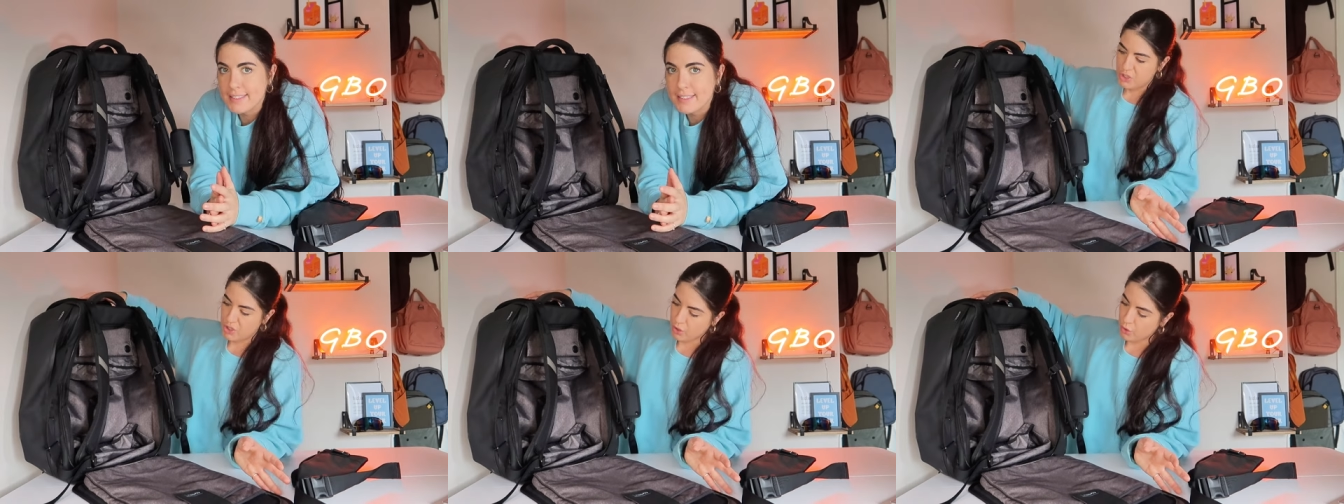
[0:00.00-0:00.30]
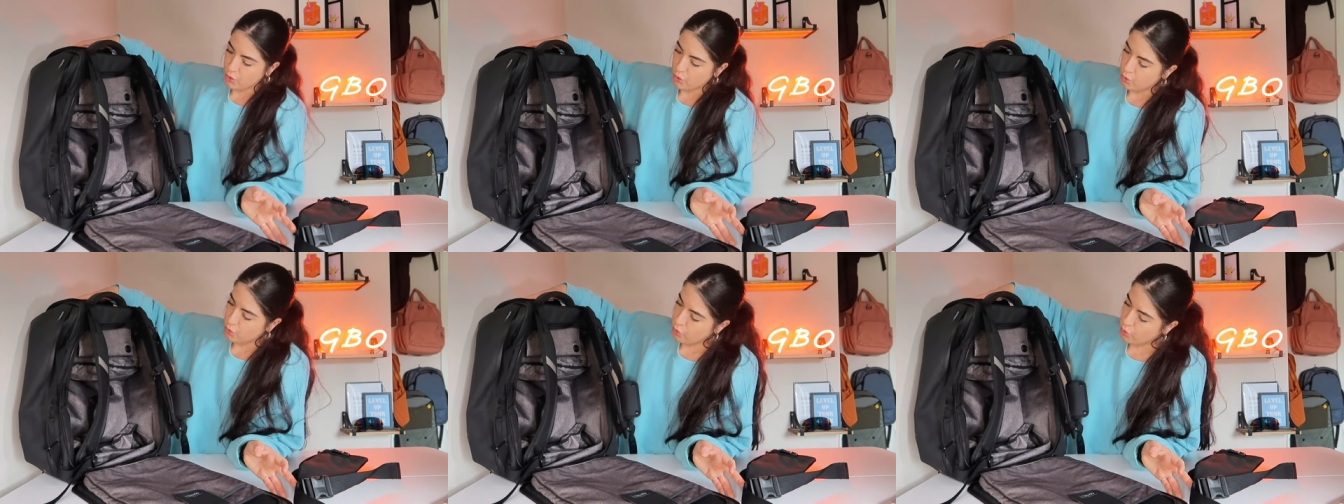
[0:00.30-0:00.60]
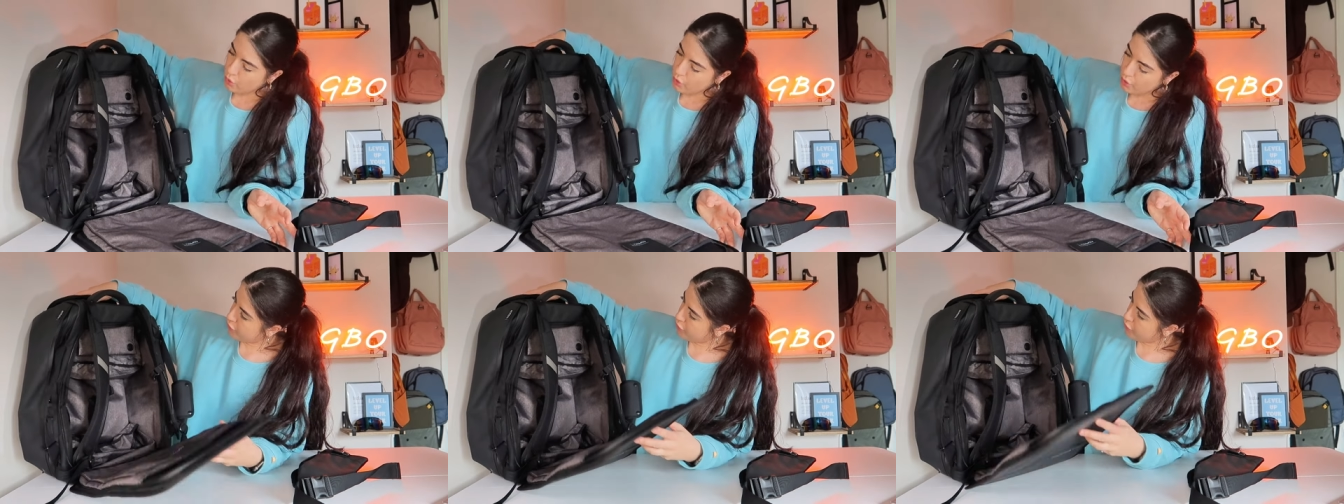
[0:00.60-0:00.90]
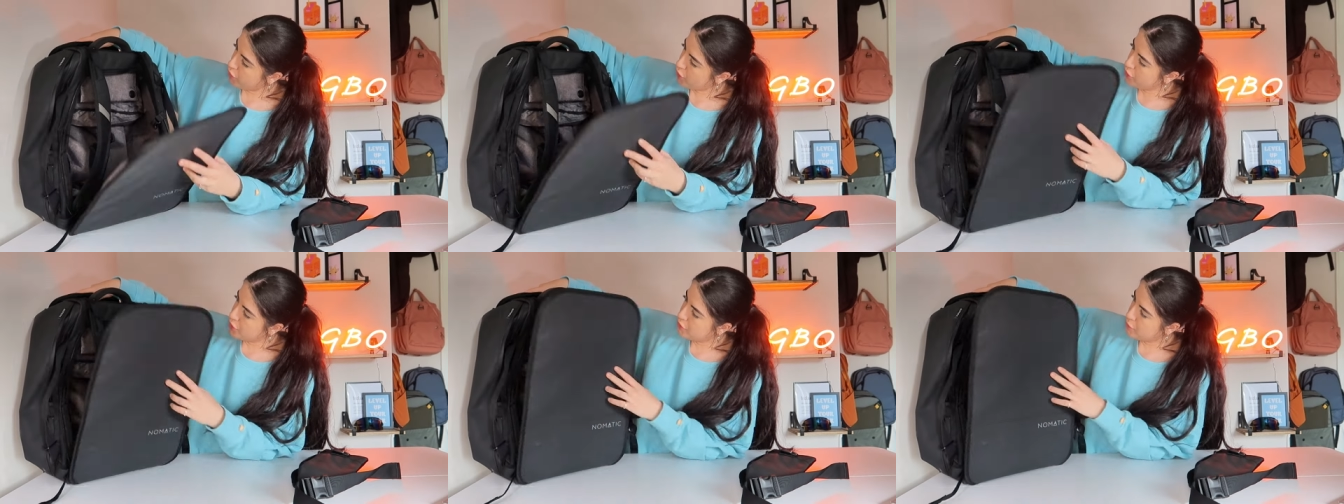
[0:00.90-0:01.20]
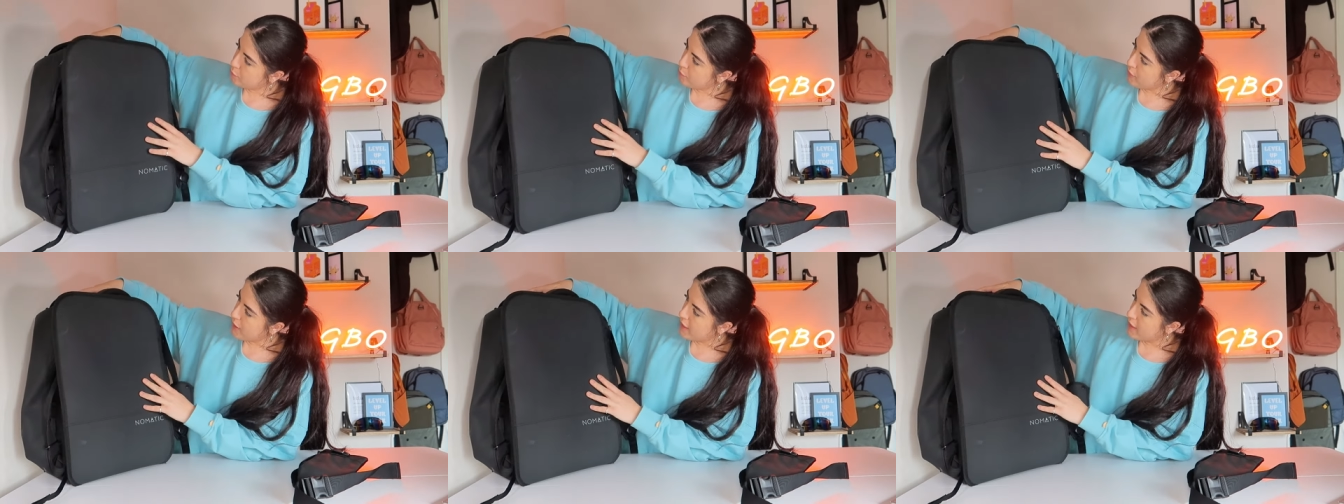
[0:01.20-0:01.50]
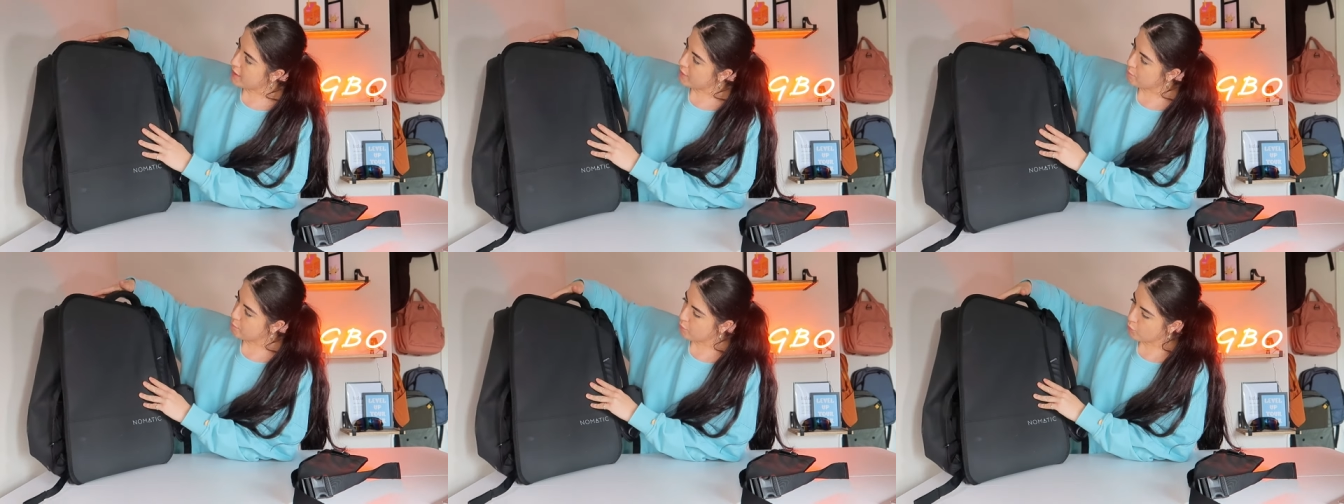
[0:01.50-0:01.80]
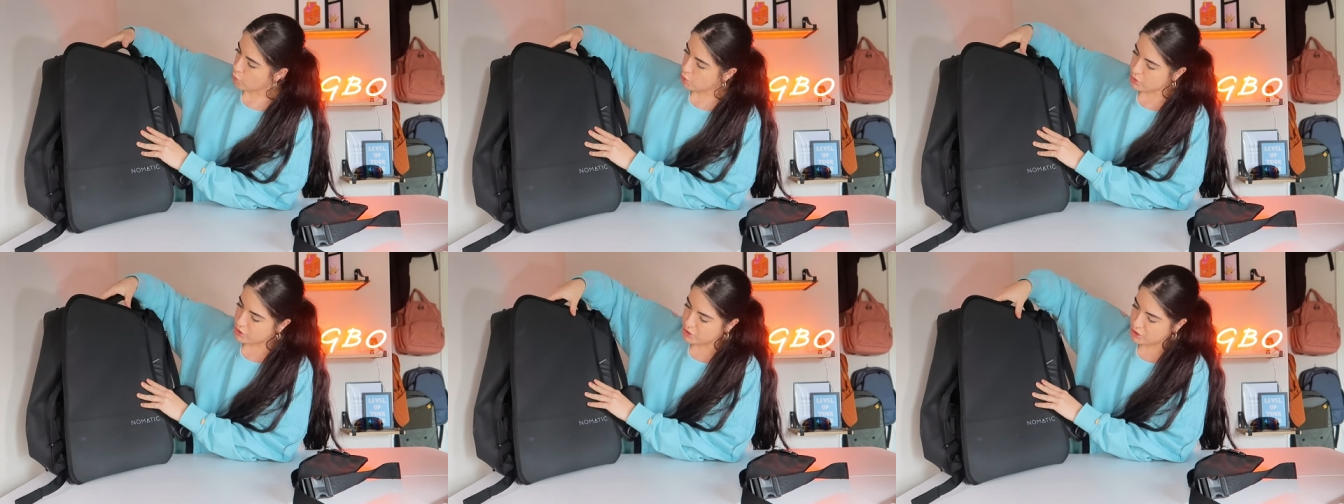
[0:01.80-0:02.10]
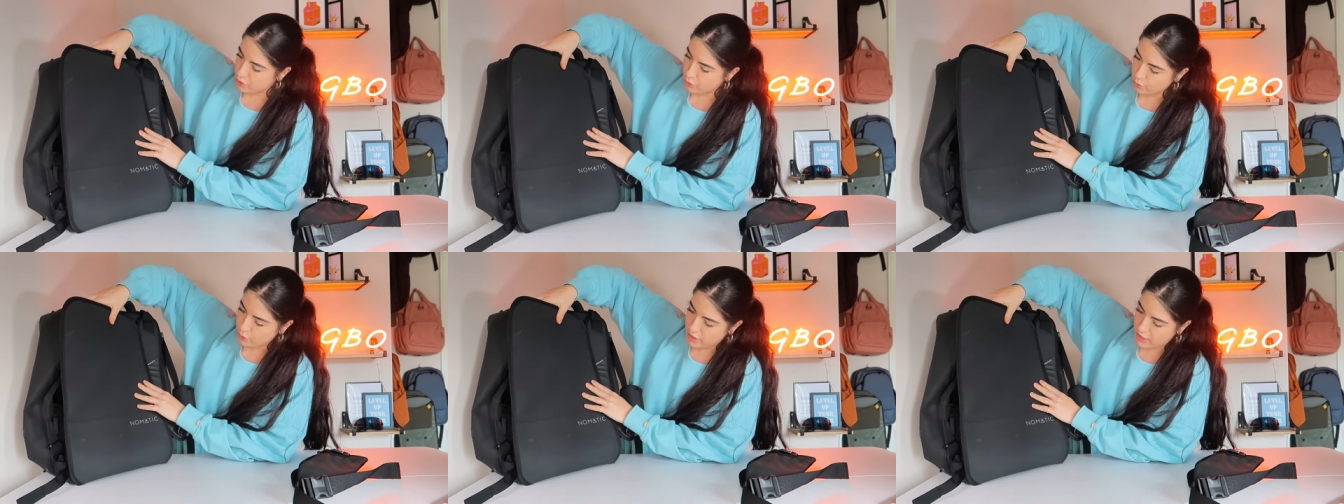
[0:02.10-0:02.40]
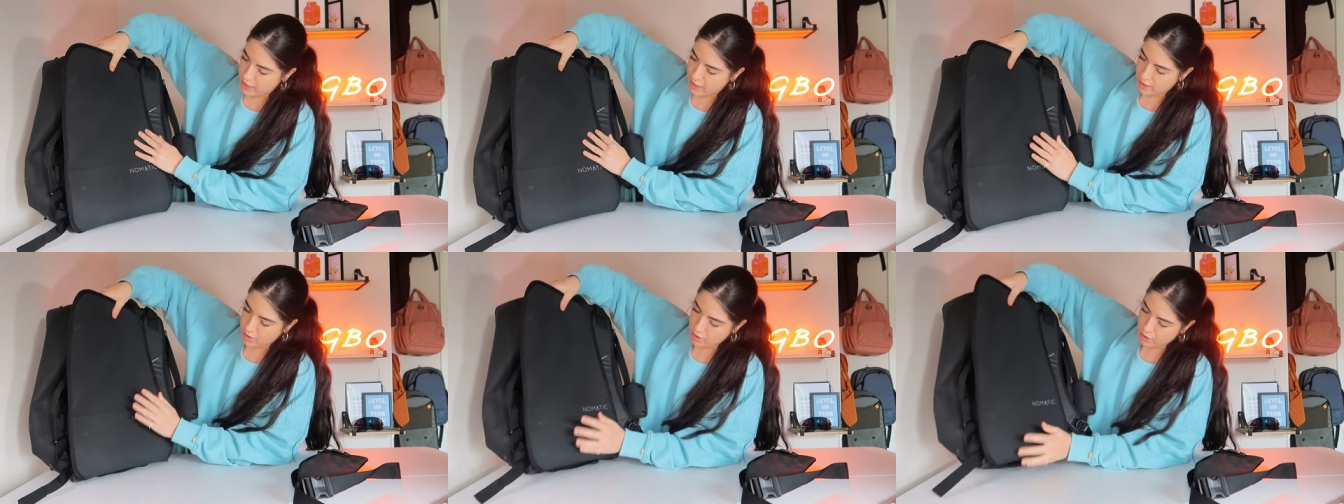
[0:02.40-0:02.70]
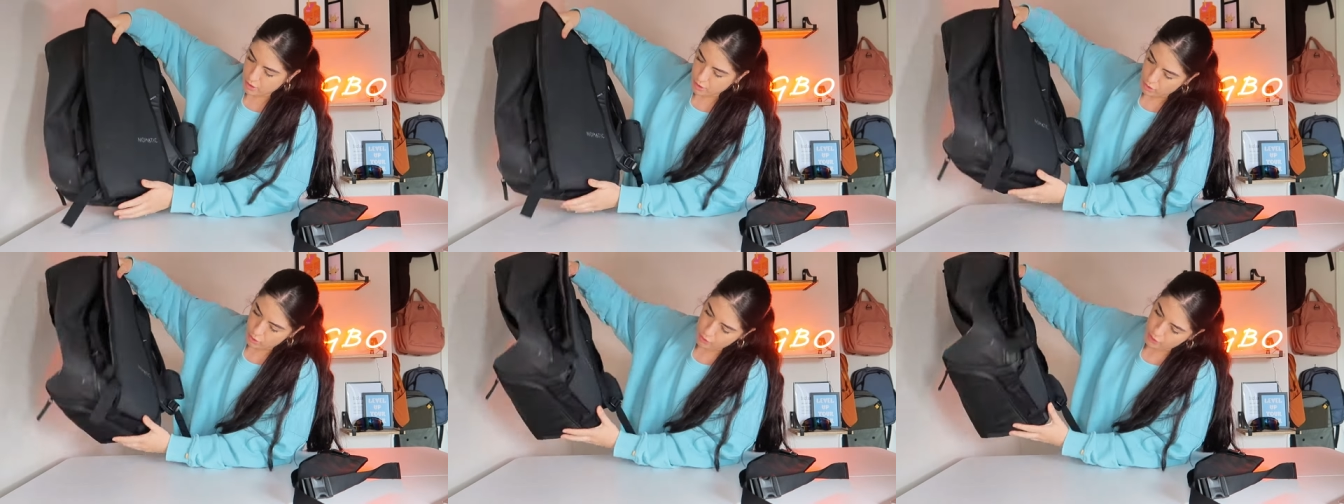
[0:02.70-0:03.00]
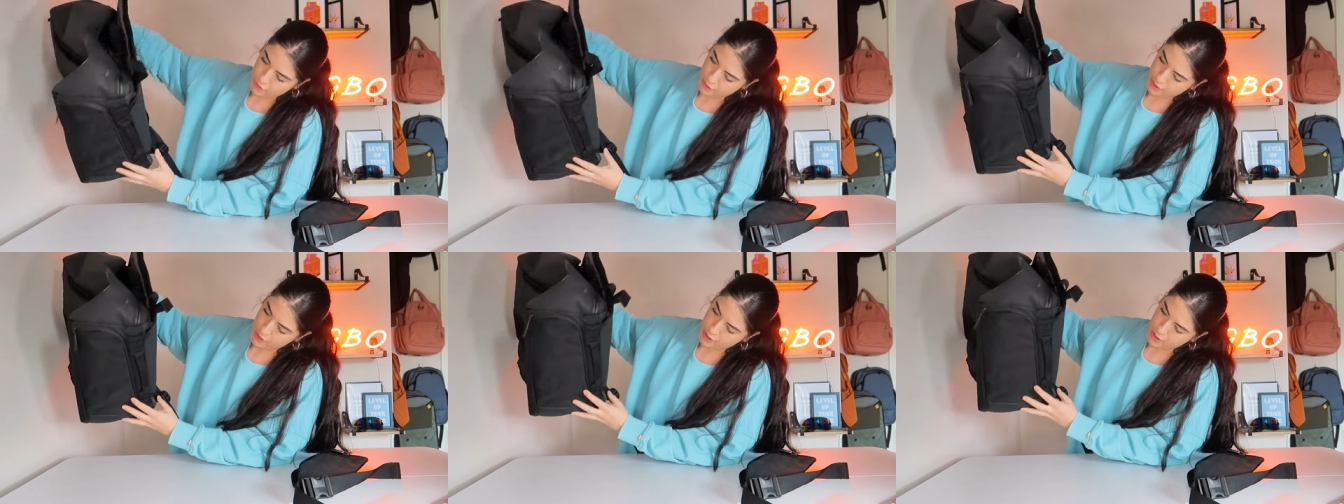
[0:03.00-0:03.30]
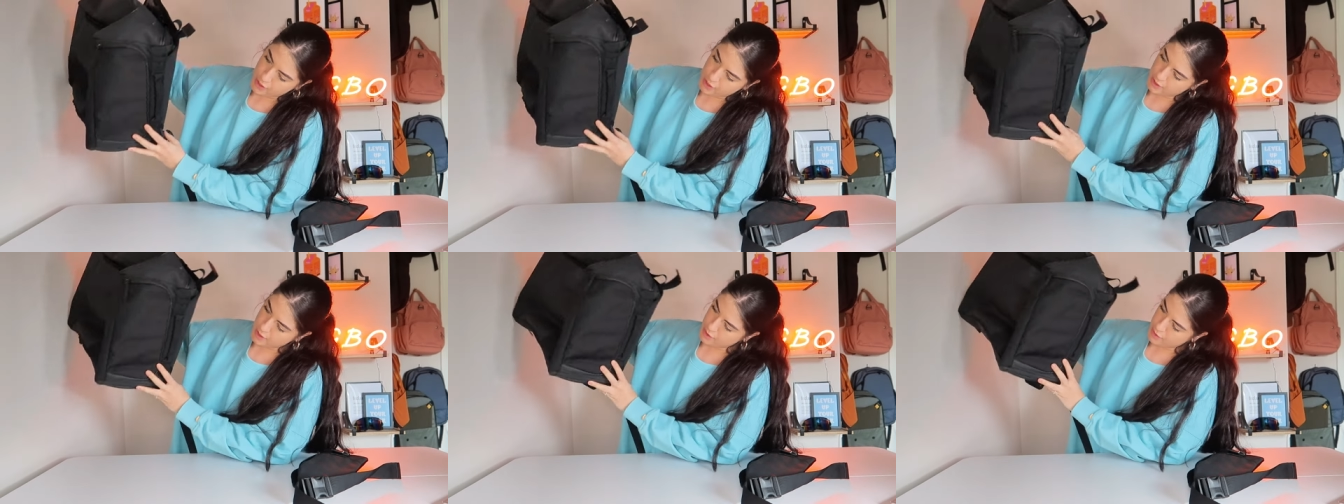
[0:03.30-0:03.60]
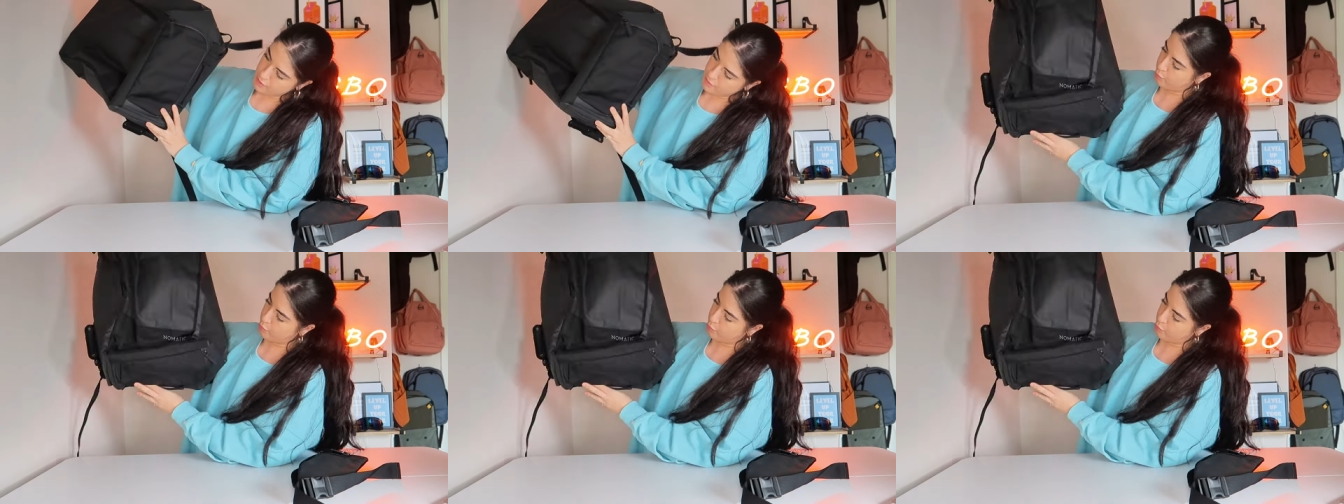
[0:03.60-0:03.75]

So throughout the bag, more so here on the